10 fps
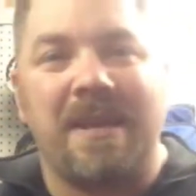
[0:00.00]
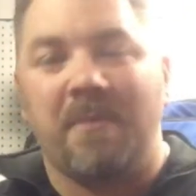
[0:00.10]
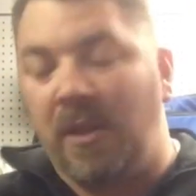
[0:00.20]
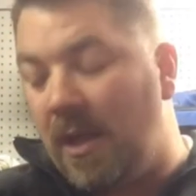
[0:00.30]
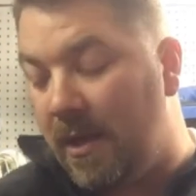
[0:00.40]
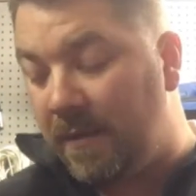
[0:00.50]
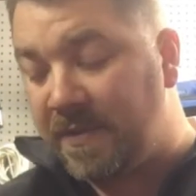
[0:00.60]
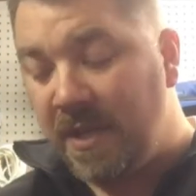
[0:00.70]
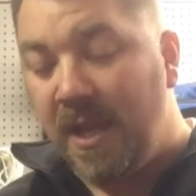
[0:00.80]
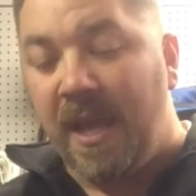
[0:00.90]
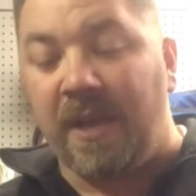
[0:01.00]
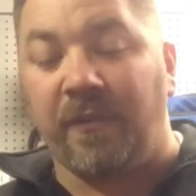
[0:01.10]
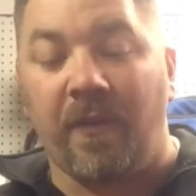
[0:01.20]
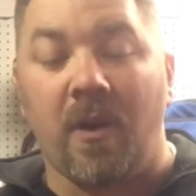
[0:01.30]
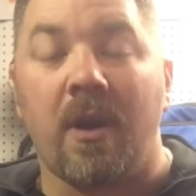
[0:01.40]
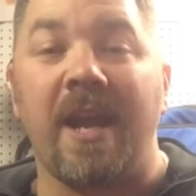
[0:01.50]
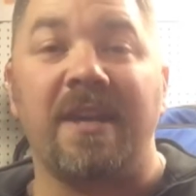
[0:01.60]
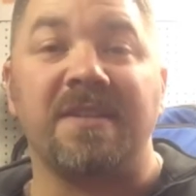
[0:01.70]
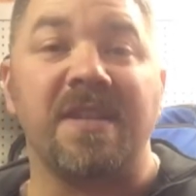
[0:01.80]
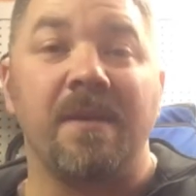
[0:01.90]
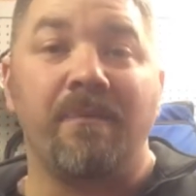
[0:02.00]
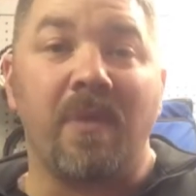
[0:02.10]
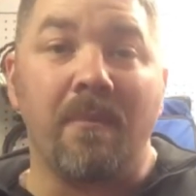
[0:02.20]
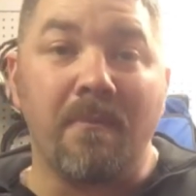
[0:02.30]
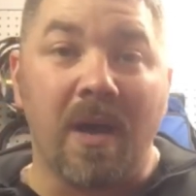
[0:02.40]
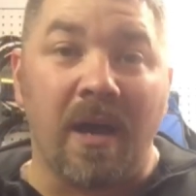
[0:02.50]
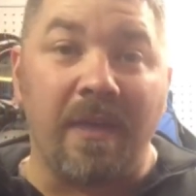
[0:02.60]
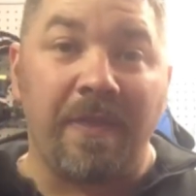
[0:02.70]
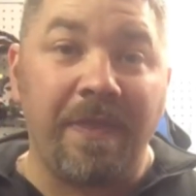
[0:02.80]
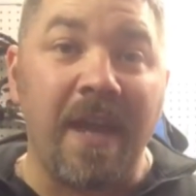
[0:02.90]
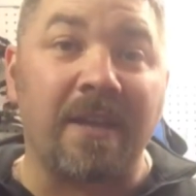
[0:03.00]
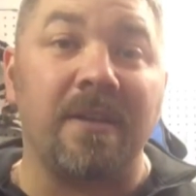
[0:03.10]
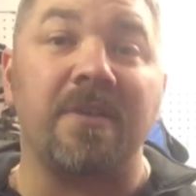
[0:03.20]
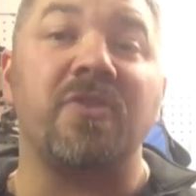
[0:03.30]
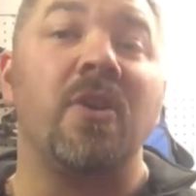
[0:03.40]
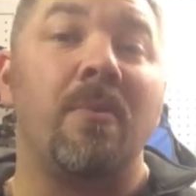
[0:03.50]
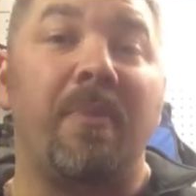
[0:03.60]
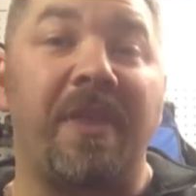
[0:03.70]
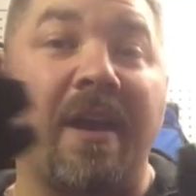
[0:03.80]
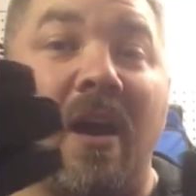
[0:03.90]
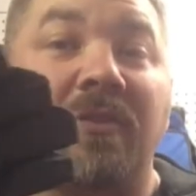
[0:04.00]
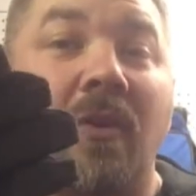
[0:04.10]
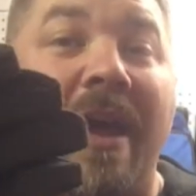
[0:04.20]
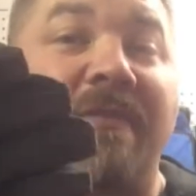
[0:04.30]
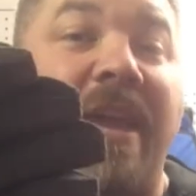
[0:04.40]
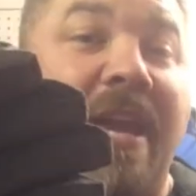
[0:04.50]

same gloves as far as thickness, but they also have